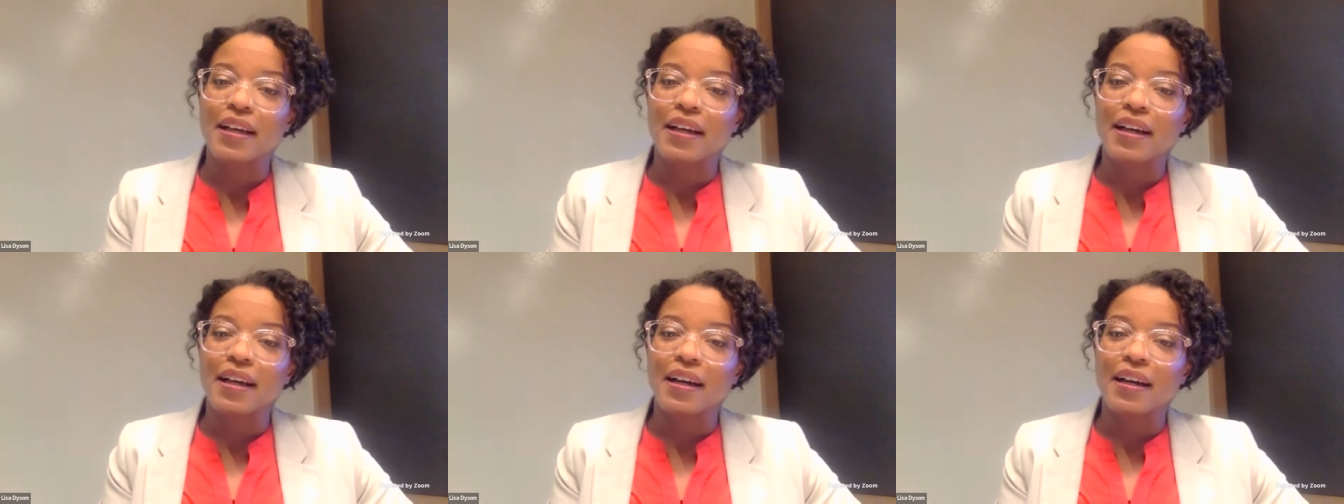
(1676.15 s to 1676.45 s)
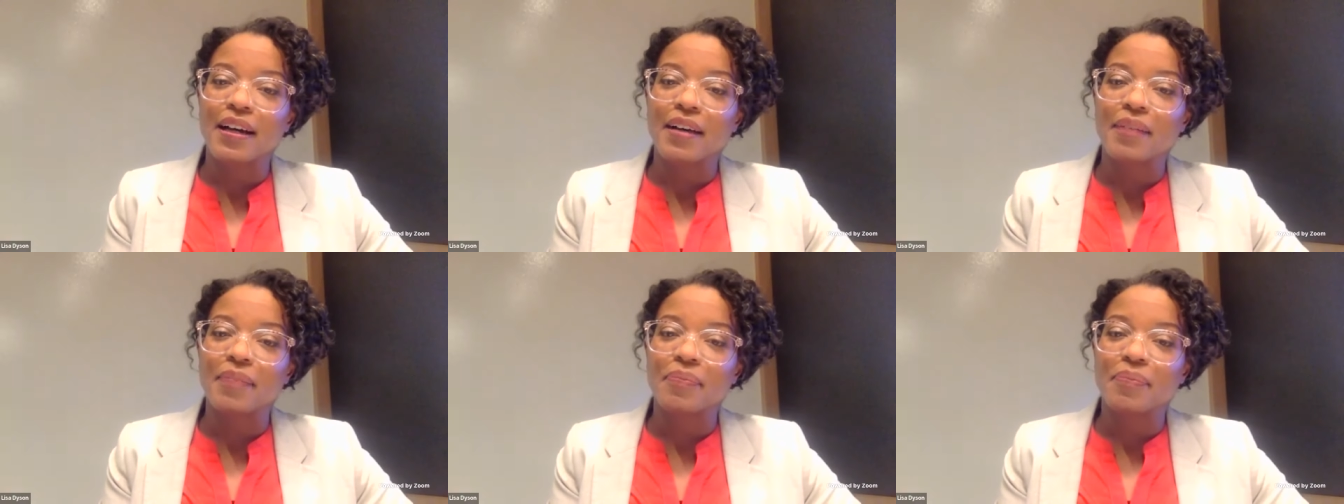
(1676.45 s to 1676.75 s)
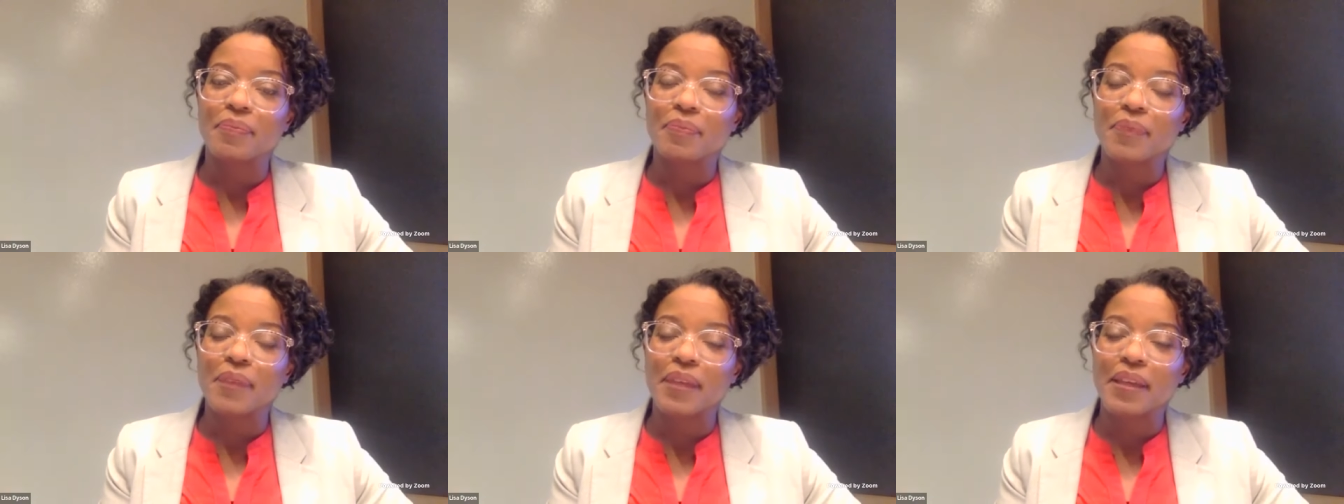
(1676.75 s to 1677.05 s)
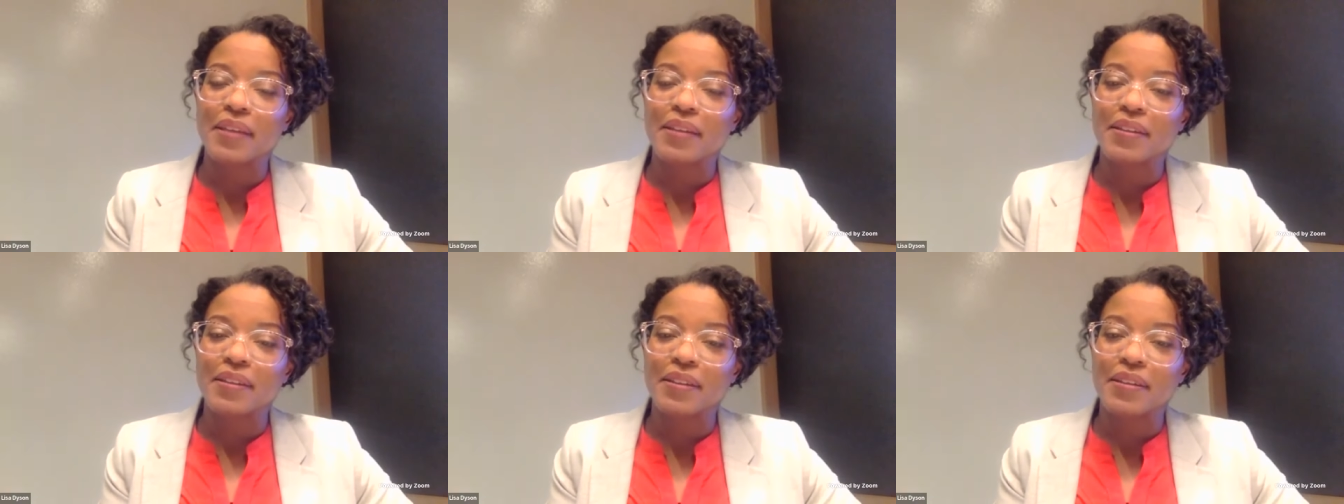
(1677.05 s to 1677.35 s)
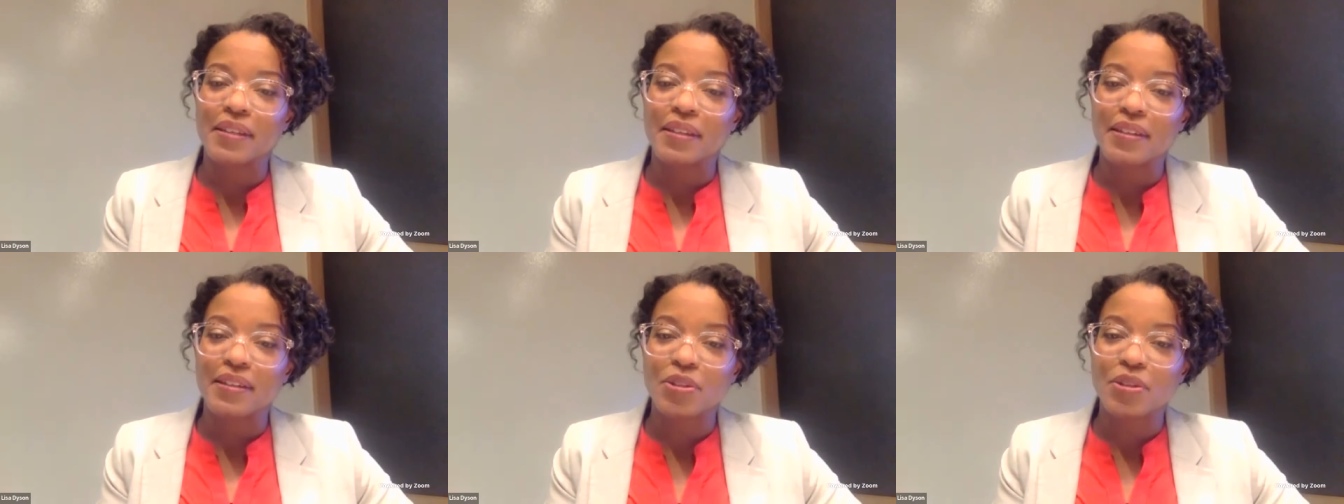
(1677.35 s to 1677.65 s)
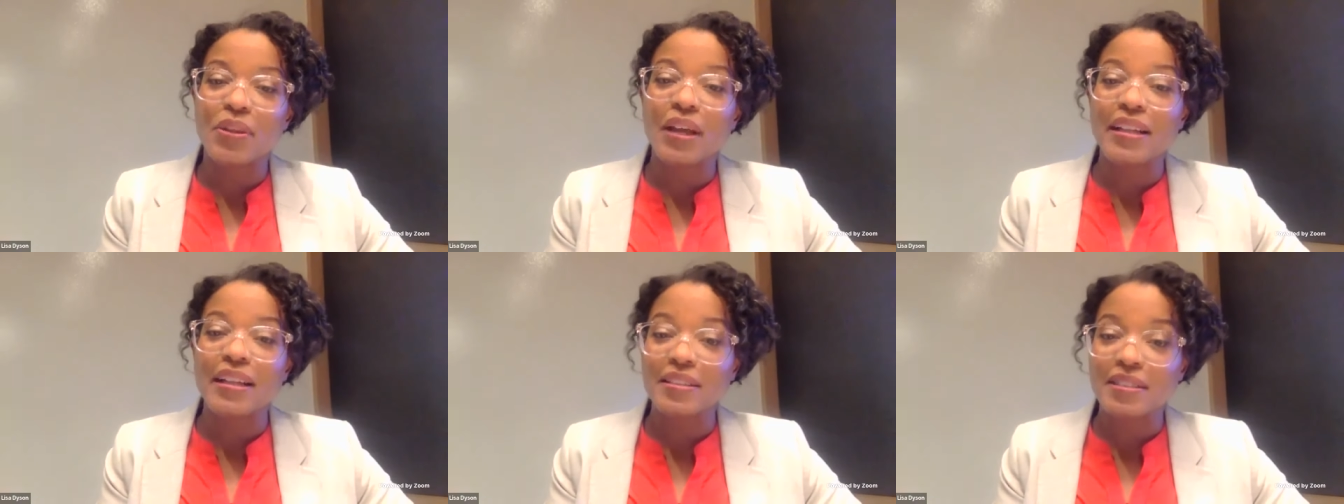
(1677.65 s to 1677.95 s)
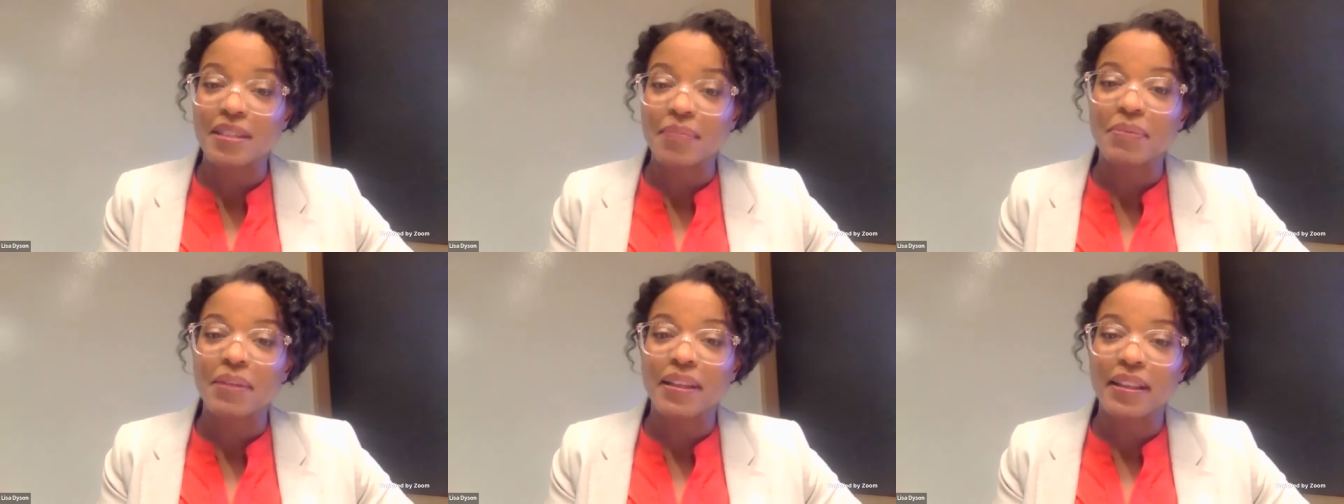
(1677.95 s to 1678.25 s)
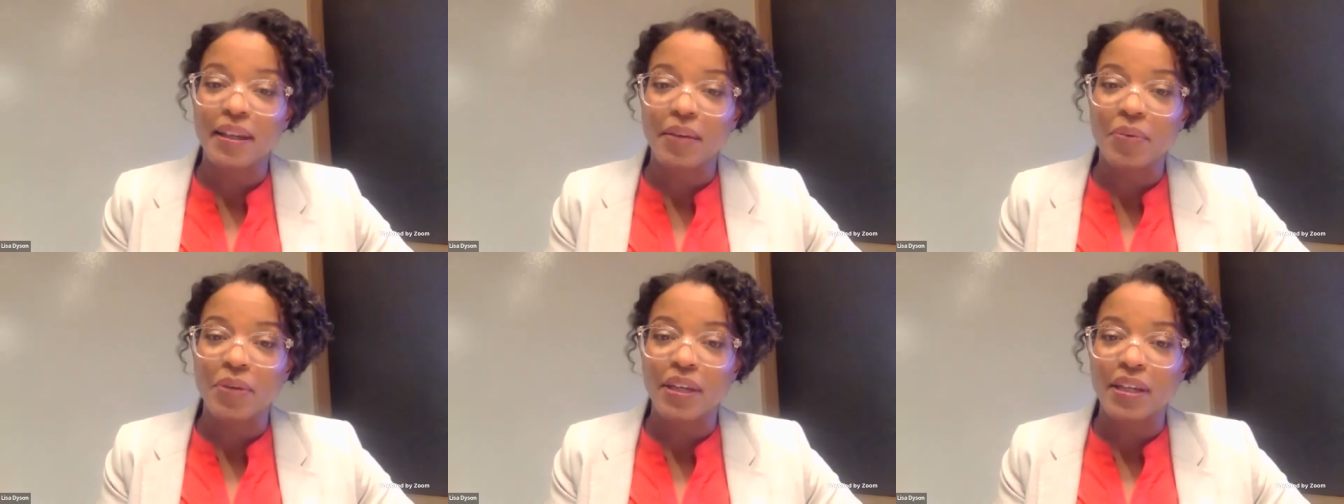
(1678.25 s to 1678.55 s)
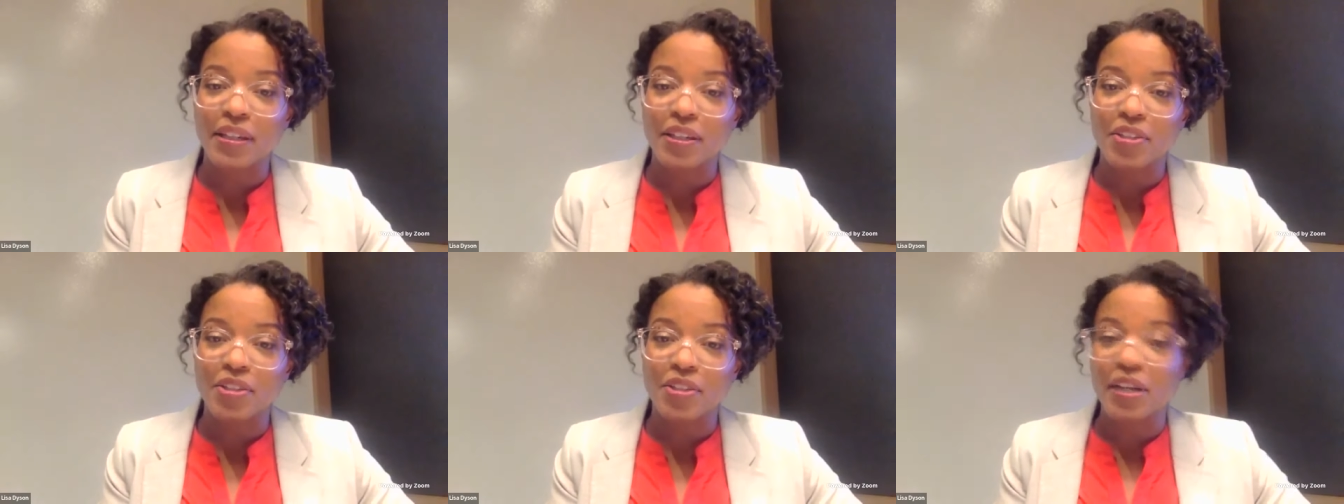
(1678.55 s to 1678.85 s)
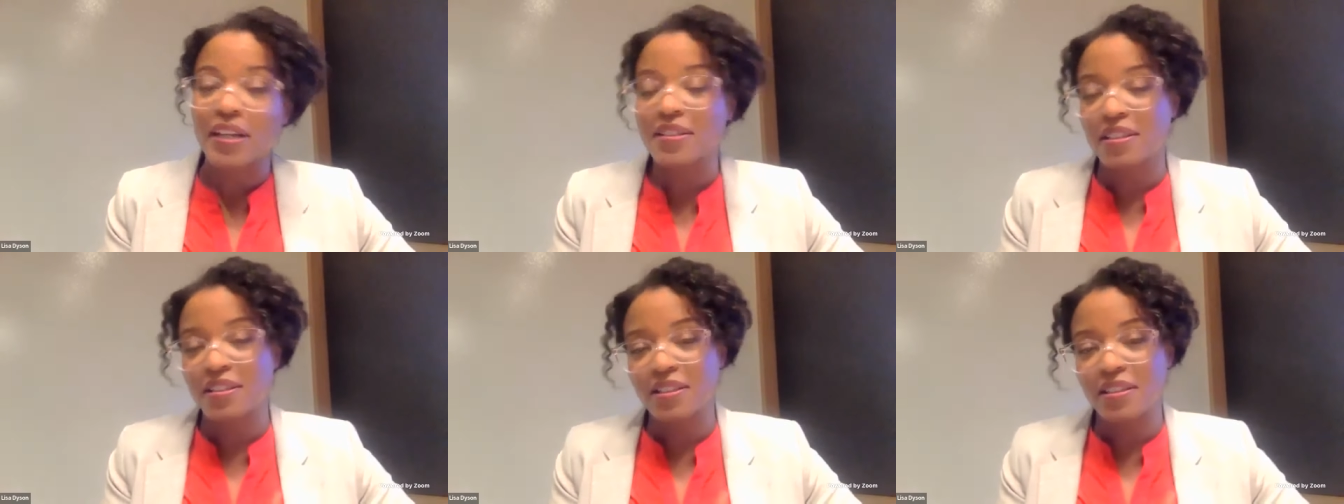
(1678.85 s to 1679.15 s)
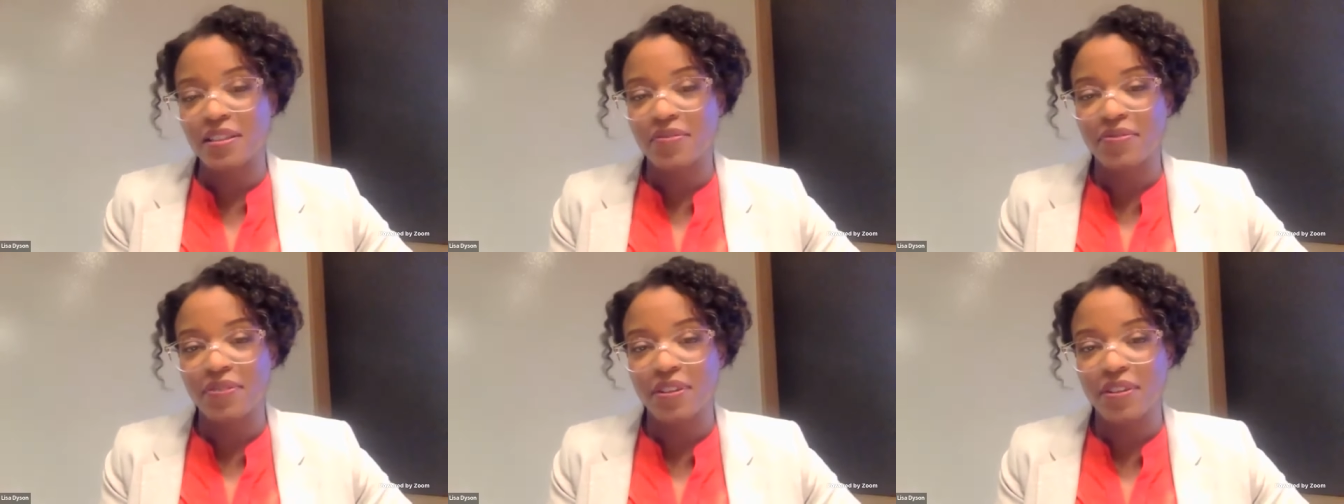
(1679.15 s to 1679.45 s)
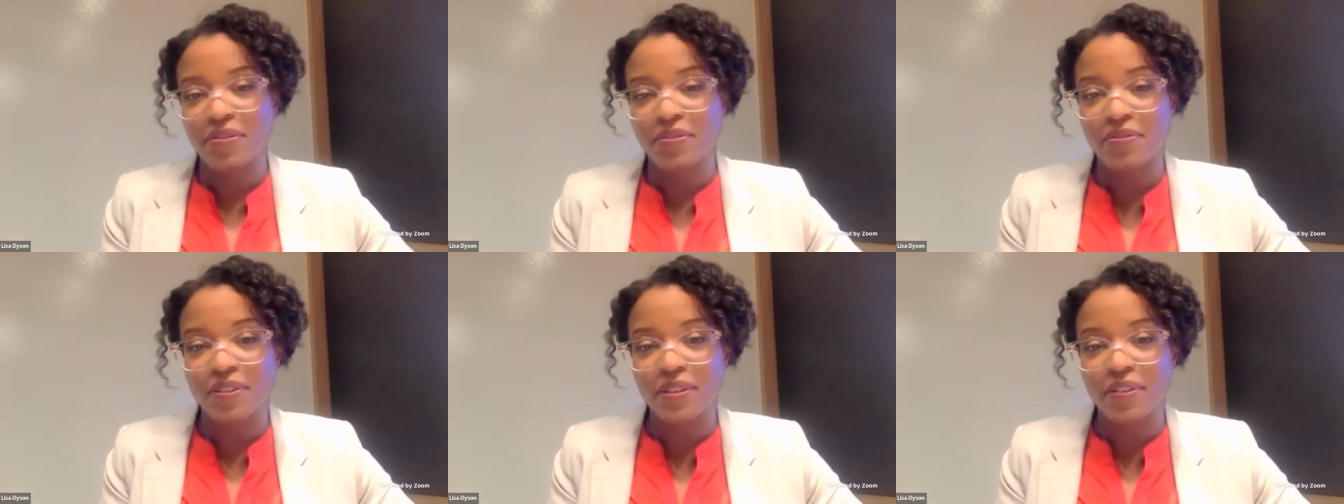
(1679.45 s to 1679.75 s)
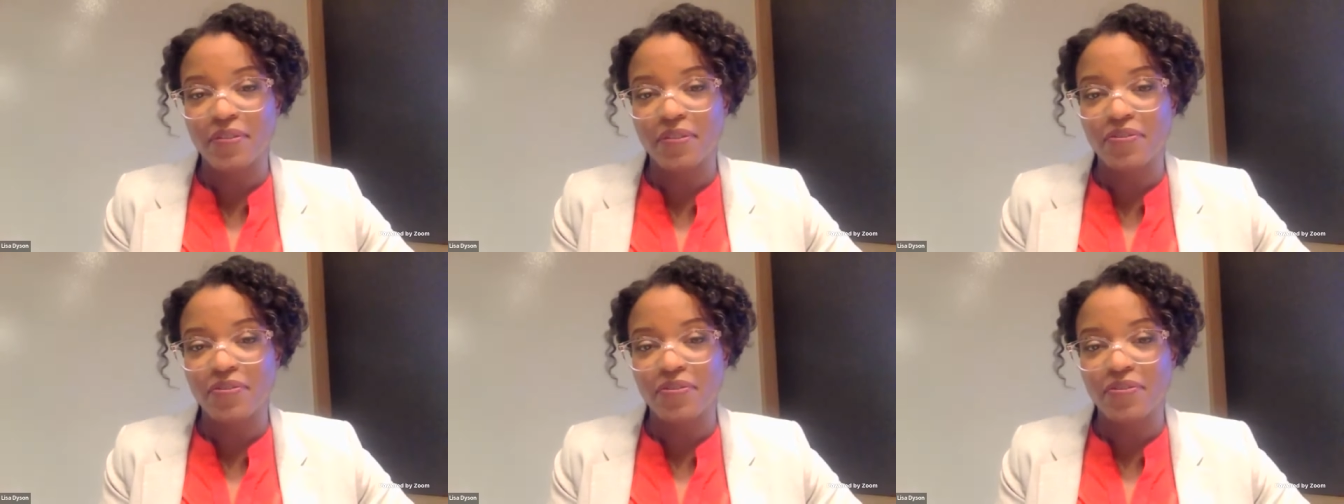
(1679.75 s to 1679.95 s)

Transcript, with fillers: um, in so that's something that we can address is the, the, the